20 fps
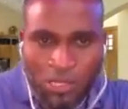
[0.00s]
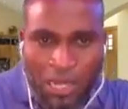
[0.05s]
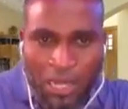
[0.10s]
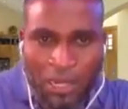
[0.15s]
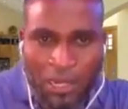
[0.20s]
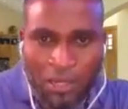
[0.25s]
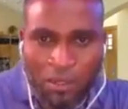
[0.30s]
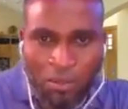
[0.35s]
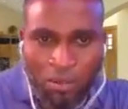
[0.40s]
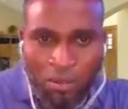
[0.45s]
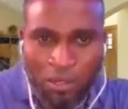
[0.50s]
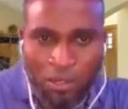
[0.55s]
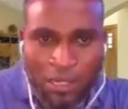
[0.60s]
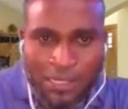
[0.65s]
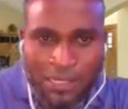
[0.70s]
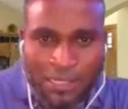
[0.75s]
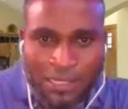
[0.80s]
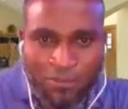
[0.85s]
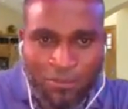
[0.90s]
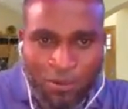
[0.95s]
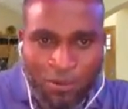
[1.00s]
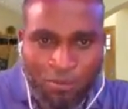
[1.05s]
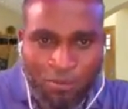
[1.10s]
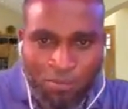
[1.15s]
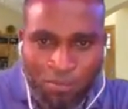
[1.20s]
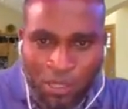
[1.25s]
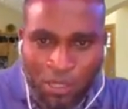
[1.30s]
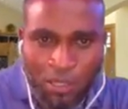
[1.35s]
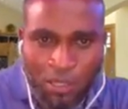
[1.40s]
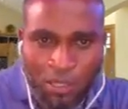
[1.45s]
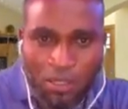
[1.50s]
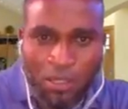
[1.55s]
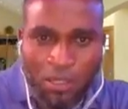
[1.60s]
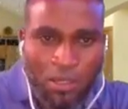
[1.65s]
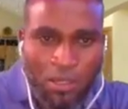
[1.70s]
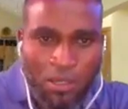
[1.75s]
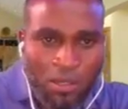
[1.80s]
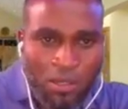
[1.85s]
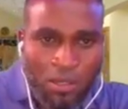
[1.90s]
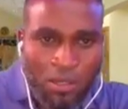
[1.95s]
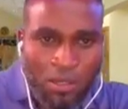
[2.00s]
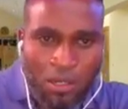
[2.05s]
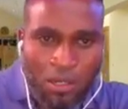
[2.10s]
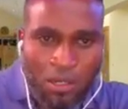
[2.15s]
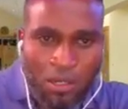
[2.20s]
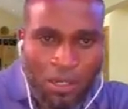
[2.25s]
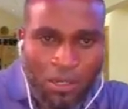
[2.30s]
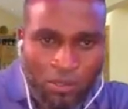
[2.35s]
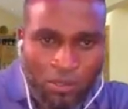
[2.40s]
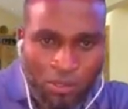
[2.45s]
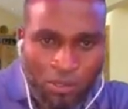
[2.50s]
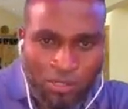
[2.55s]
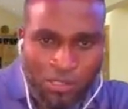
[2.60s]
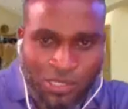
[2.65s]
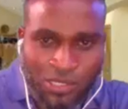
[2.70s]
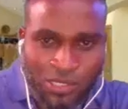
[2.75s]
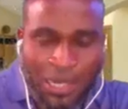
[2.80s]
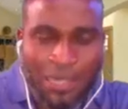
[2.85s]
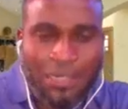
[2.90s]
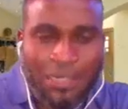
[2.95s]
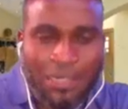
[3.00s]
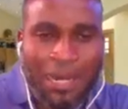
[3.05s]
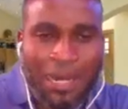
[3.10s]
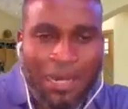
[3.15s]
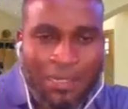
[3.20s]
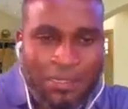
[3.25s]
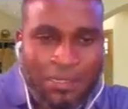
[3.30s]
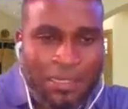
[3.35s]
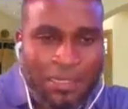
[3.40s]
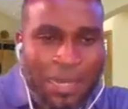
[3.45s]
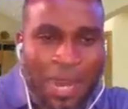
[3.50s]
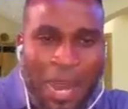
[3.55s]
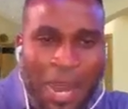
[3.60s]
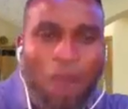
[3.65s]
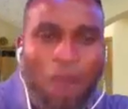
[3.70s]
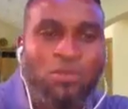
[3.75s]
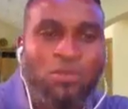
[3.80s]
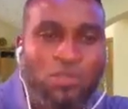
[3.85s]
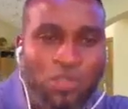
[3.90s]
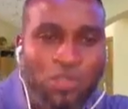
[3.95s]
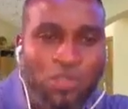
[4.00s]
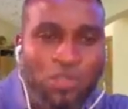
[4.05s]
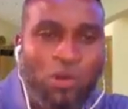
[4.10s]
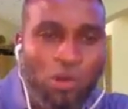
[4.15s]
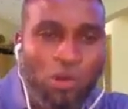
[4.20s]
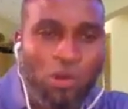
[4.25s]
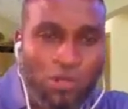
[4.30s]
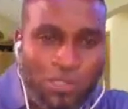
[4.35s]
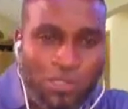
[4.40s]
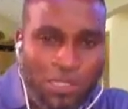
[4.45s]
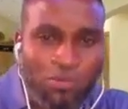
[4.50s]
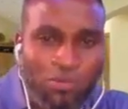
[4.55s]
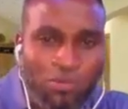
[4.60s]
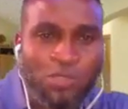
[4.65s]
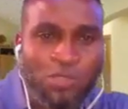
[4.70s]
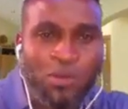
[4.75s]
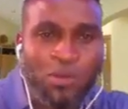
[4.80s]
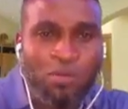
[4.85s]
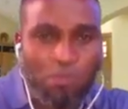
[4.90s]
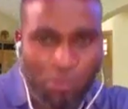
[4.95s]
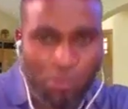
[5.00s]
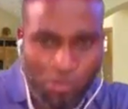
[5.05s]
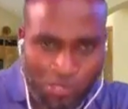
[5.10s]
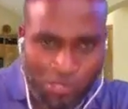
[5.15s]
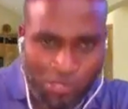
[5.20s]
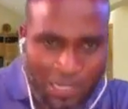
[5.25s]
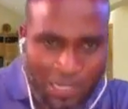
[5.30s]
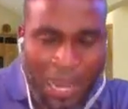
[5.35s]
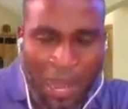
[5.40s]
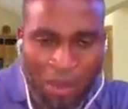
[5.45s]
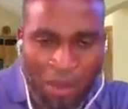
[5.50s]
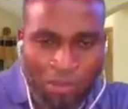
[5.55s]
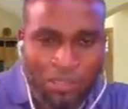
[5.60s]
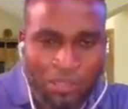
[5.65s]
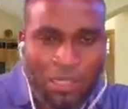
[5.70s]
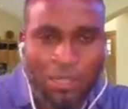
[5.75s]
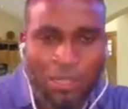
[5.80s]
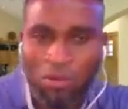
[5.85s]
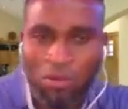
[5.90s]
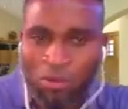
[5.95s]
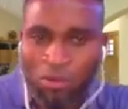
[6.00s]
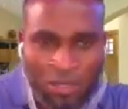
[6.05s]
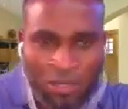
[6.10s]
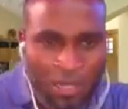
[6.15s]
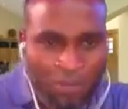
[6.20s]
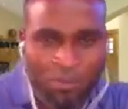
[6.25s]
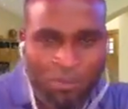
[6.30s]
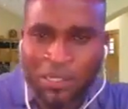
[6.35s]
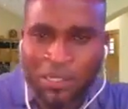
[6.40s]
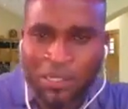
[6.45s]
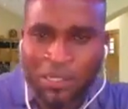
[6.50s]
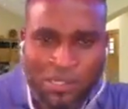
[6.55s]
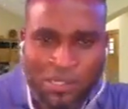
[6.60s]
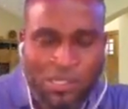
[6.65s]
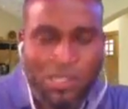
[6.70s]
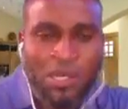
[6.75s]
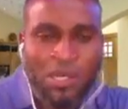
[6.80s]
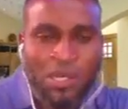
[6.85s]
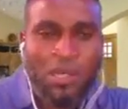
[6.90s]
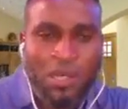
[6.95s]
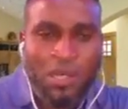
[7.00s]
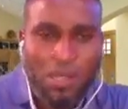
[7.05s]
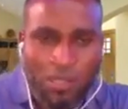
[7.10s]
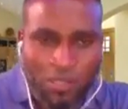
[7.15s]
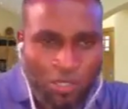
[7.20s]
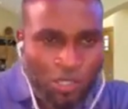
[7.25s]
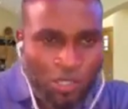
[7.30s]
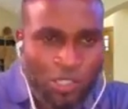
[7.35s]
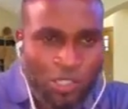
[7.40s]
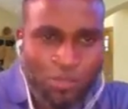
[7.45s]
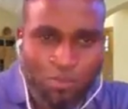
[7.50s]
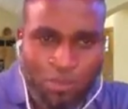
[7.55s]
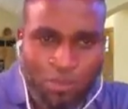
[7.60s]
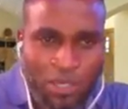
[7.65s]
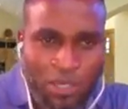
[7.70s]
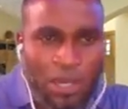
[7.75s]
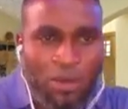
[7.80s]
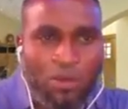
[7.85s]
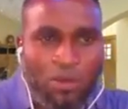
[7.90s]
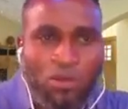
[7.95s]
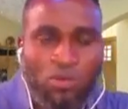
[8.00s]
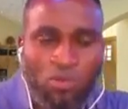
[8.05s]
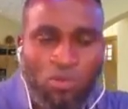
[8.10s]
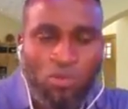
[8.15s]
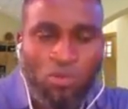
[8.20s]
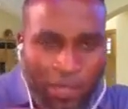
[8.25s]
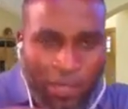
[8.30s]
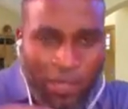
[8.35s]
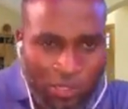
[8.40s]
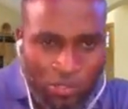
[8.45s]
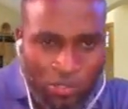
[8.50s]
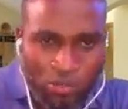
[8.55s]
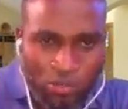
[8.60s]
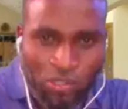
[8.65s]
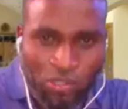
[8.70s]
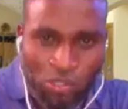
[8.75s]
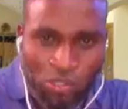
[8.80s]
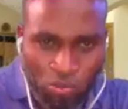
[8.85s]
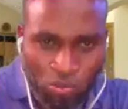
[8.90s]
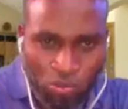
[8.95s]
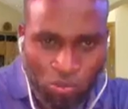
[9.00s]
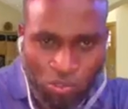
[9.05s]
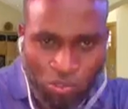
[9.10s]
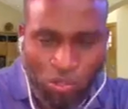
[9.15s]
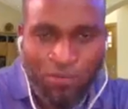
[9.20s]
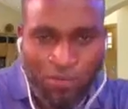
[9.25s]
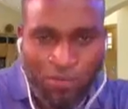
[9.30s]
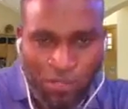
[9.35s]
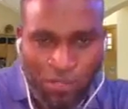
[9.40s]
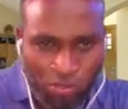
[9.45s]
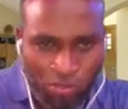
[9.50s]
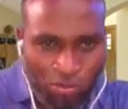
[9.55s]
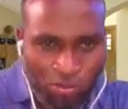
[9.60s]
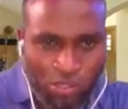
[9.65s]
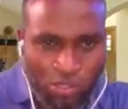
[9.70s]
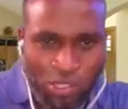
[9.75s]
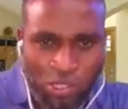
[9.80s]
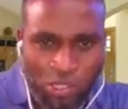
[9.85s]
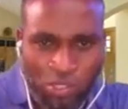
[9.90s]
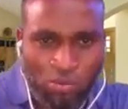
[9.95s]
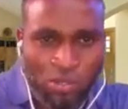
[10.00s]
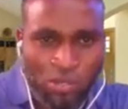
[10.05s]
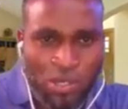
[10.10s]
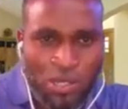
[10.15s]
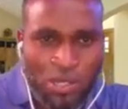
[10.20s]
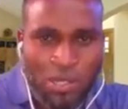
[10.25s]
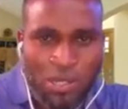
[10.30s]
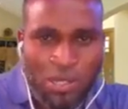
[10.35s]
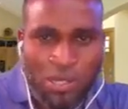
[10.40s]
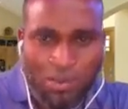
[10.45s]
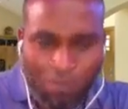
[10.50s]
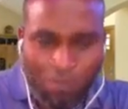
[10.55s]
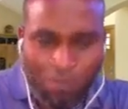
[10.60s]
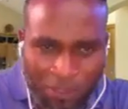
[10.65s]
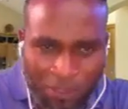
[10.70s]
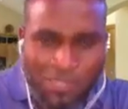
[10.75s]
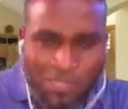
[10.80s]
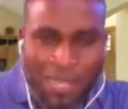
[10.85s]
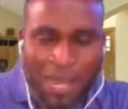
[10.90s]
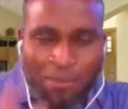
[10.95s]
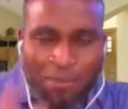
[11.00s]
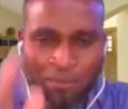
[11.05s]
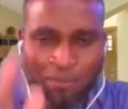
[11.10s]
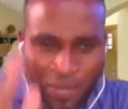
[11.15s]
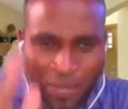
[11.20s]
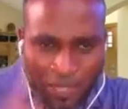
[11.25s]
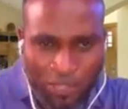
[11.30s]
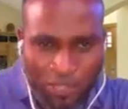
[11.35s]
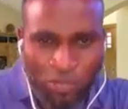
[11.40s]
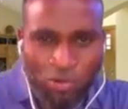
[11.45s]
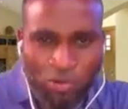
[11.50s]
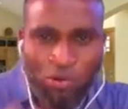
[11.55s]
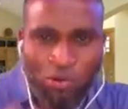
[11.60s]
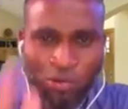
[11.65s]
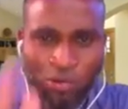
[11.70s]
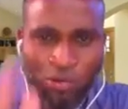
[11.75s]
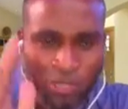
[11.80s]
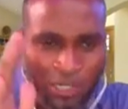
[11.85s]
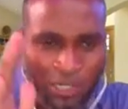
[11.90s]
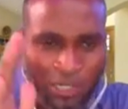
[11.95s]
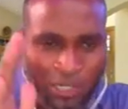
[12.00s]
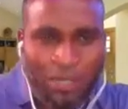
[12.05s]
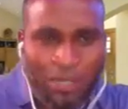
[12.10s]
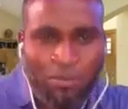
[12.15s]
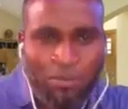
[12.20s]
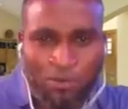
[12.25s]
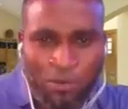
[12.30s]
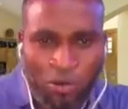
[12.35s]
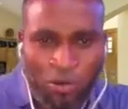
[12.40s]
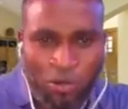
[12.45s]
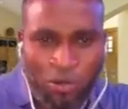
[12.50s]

collected from me, you understand, and how some content was being posted out and all that. Please just bear, we'll get to the truth of this whole issue. Please, I beg you all in the name of God.